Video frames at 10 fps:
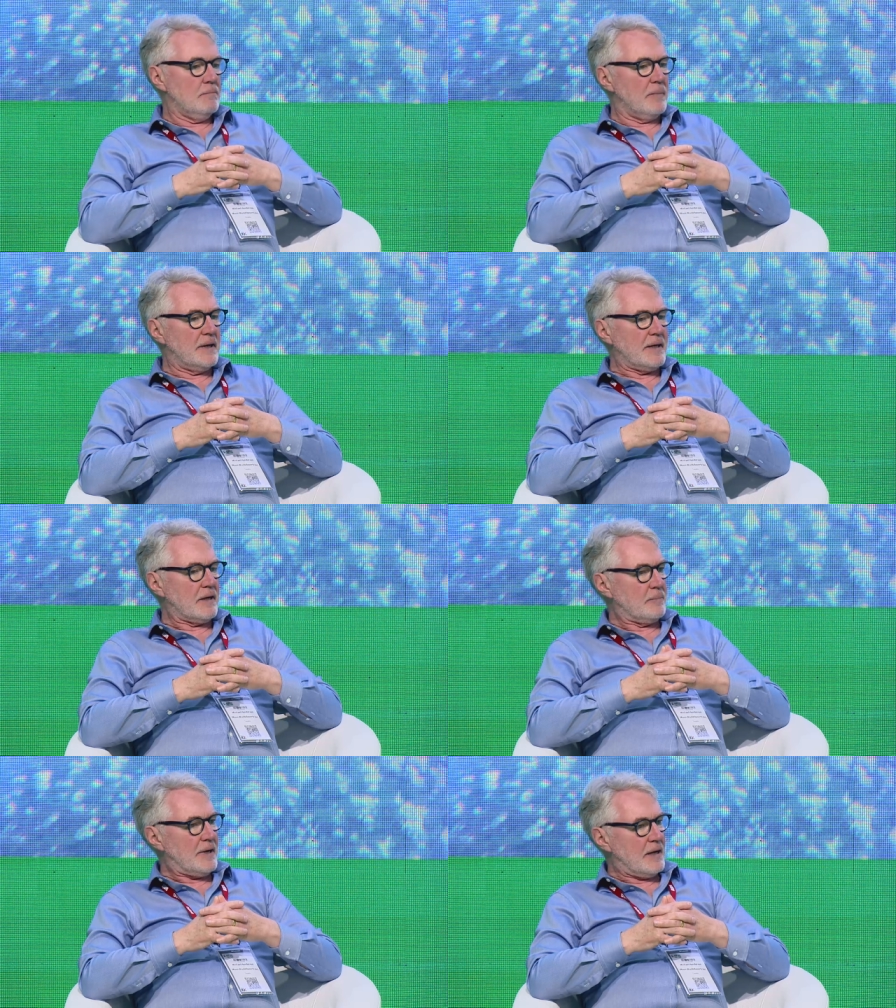but
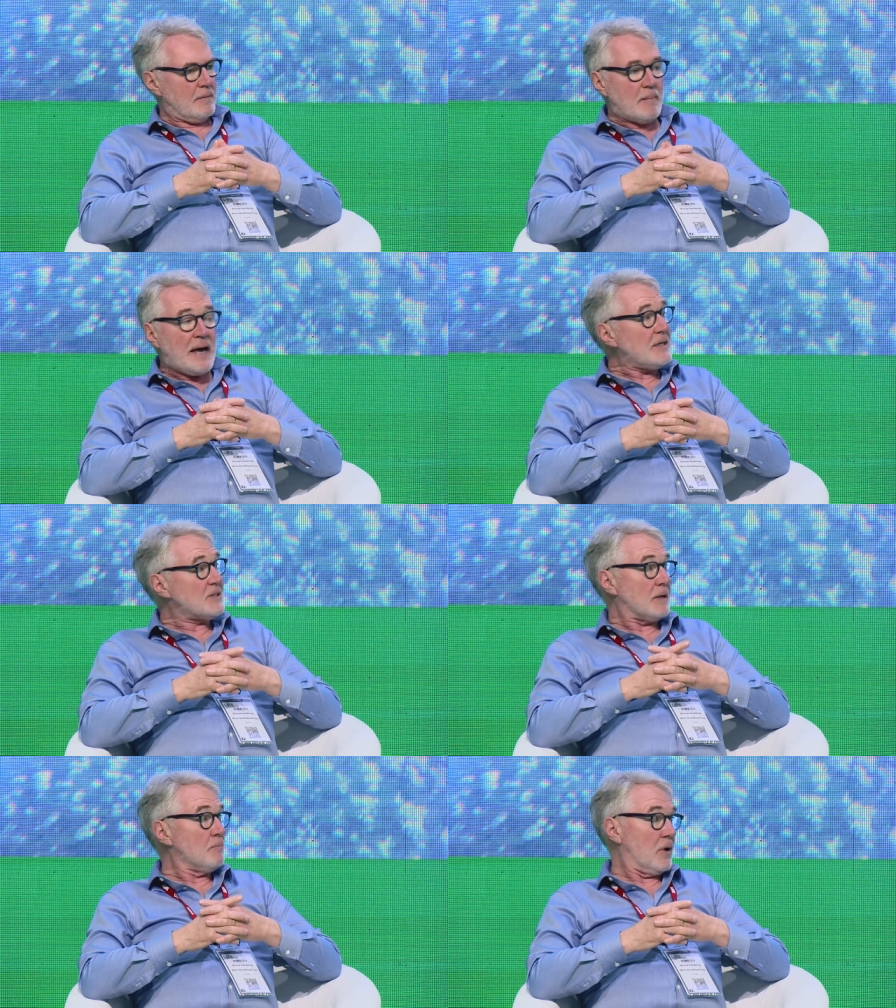it'll be an
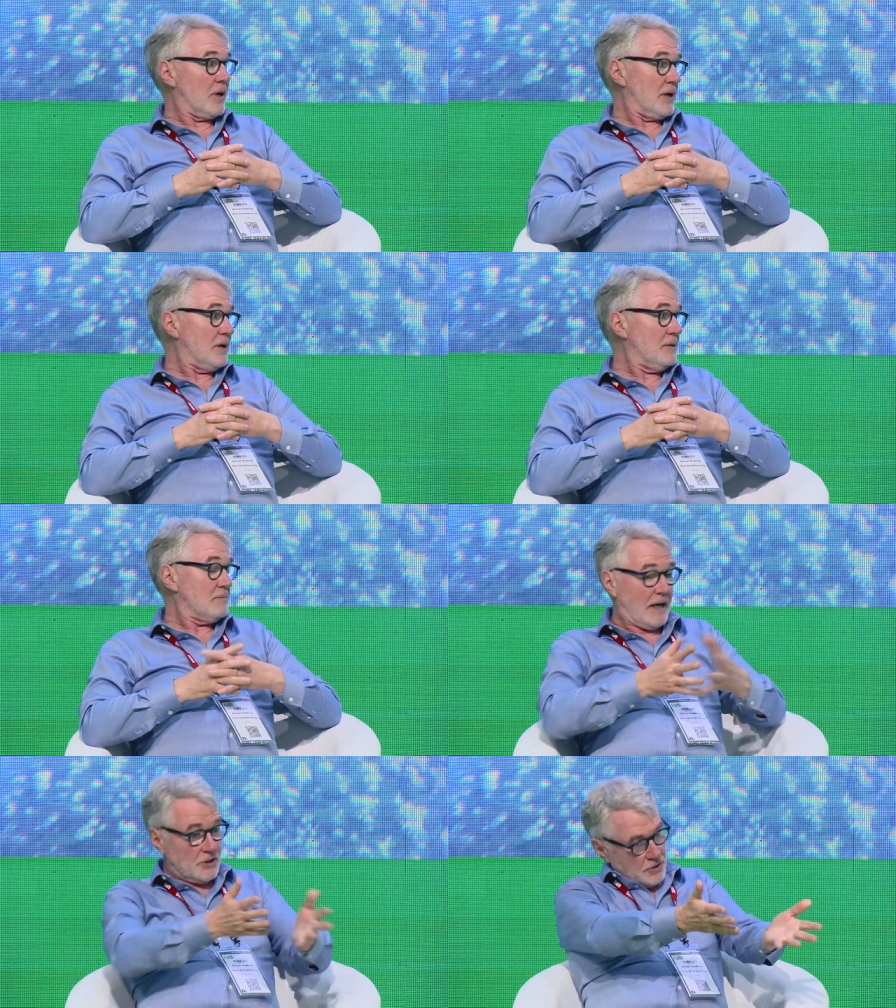amazing market,
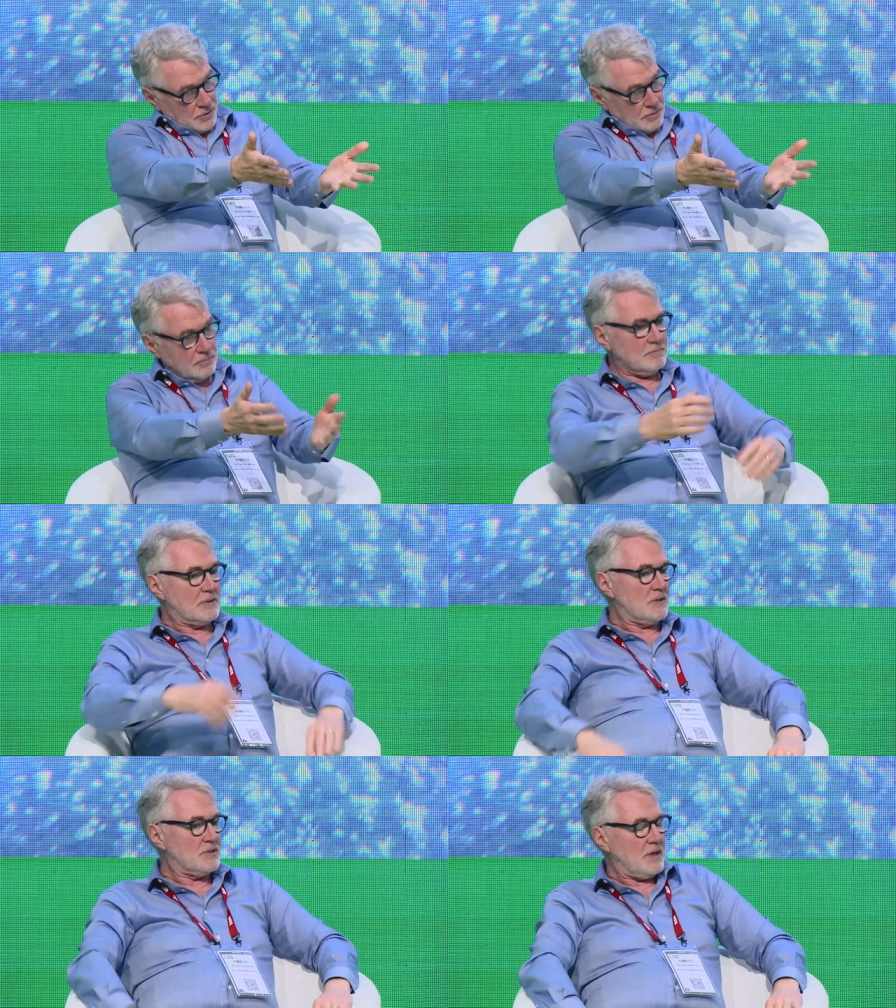as you
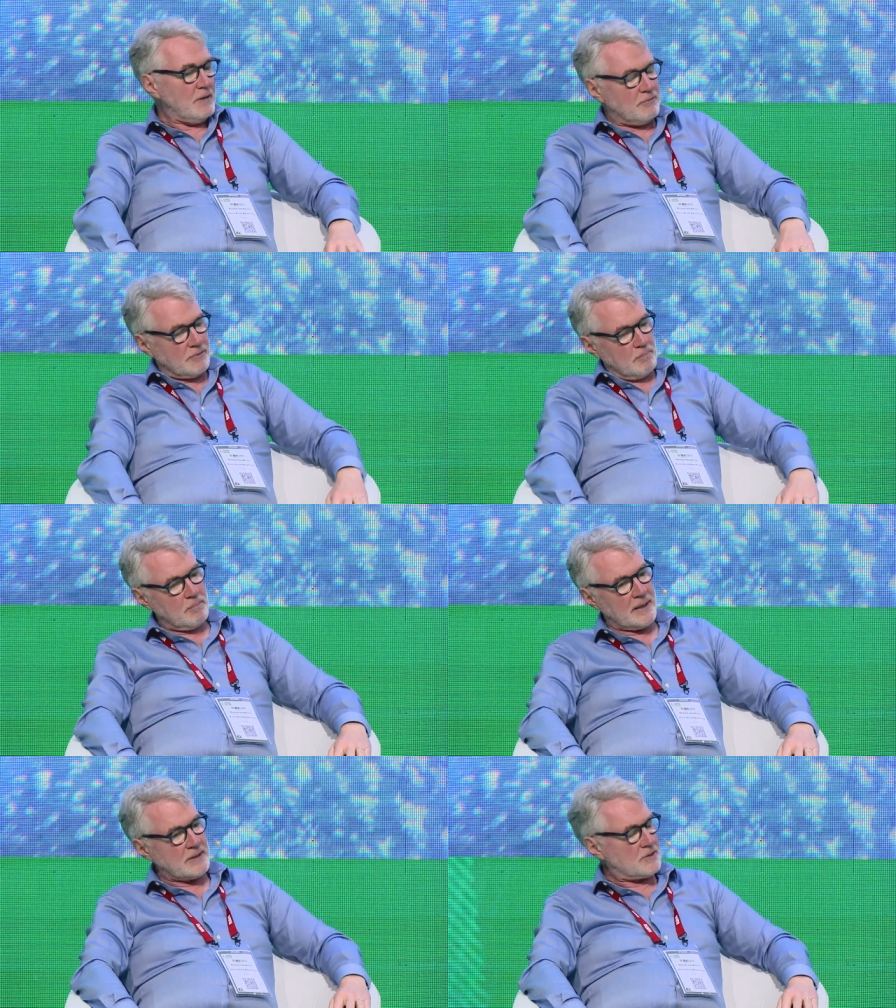can see from
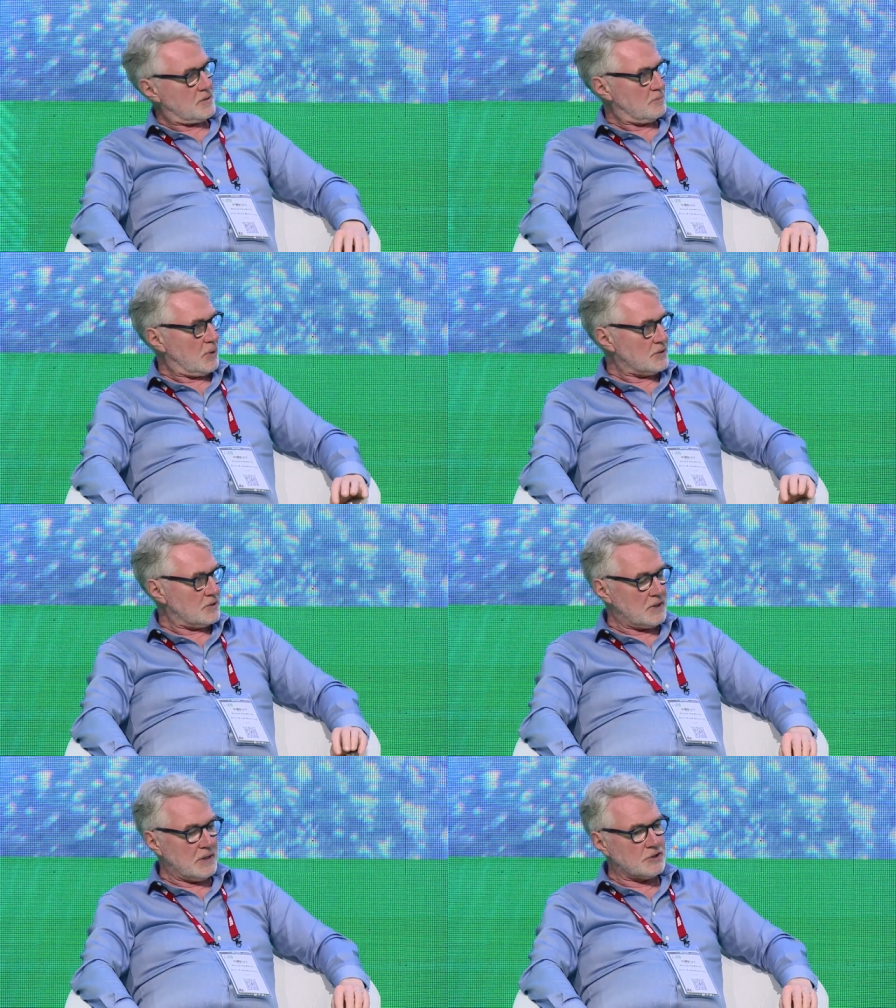Mike's
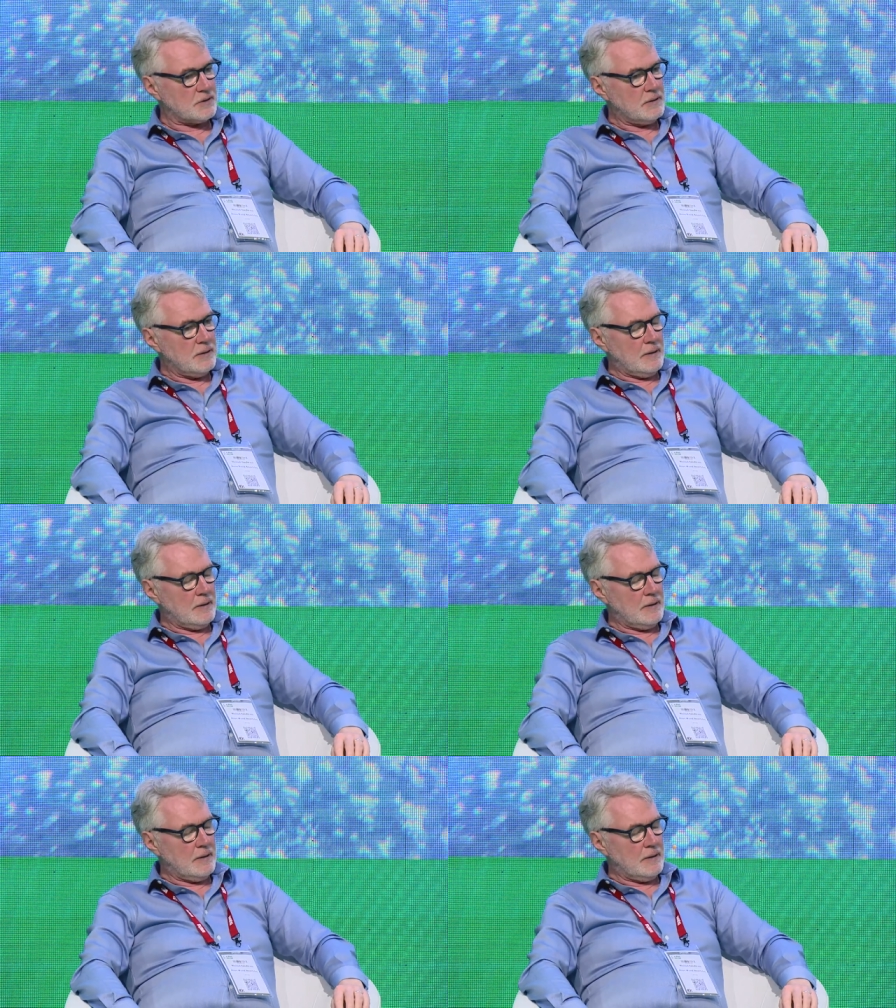presentation.